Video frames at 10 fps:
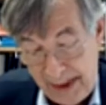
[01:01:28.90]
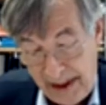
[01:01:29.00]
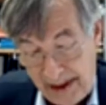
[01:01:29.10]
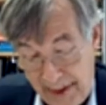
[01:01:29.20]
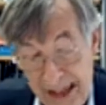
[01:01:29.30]

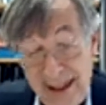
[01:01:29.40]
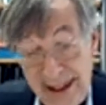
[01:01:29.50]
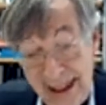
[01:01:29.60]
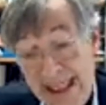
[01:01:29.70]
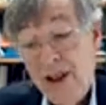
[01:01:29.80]
the
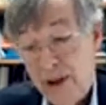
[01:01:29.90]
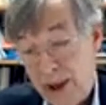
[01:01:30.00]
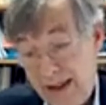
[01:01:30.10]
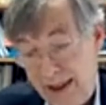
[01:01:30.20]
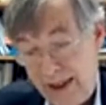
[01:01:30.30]
vital
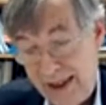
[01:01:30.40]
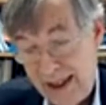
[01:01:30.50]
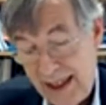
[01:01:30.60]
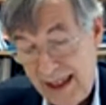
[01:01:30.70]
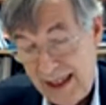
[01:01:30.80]
interests
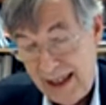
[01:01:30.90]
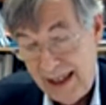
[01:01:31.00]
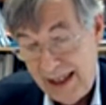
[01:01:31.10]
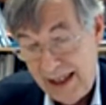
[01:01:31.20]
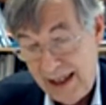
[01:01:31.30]

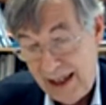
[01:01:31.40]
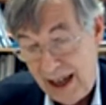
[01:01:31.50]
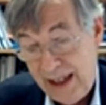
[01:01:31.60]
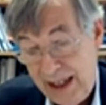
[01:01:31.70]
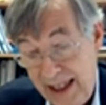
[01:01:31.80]
of
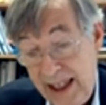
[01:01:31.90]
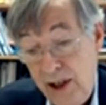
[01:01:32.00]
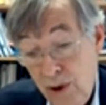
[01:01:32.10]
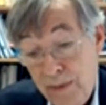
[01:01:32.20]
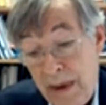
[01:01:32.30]
an
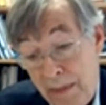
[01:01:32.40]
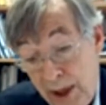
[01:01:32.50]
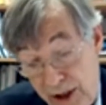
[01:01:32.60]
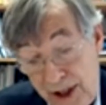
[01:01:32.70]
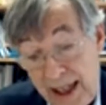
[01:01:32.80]
EU
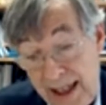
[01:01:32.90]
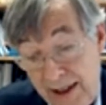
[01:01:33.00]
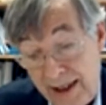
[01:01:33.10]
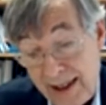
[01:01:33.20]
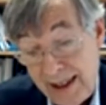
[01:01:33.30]
member
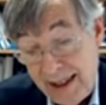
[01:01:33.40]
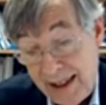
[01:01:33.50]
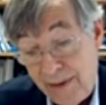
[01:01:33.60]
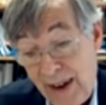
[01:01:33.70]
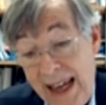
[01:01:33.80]
state,
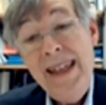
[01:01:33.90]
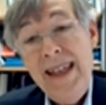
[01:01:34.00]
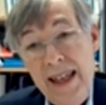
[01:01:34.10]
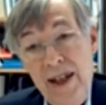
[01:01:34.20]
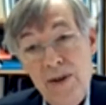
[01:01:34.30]
of
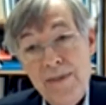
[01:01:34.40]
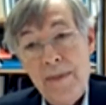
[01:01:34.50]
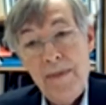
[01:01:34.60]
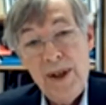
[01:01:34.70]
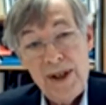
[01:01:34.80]
any EU
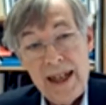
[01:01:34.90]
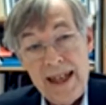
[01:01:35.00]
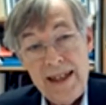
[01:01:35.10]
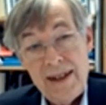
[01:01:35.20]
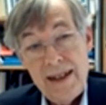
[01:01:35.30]
member
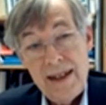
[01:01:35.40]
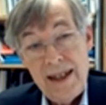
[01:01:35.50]
state,